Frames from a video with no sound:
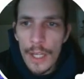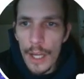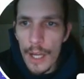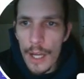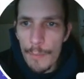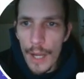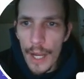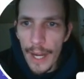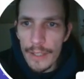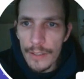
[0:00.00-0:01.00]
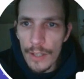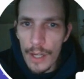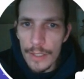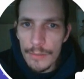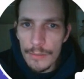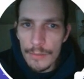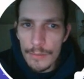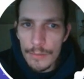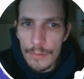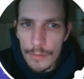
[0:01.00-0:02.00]
I had not
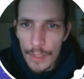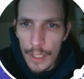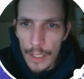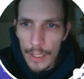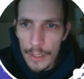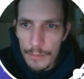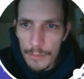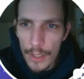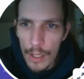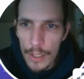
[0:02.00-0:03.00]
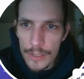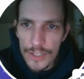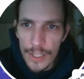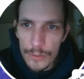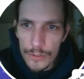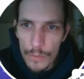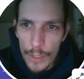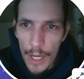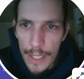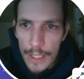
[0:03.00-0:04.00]
gone any sales
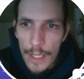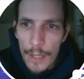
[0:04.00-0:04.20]
overnight,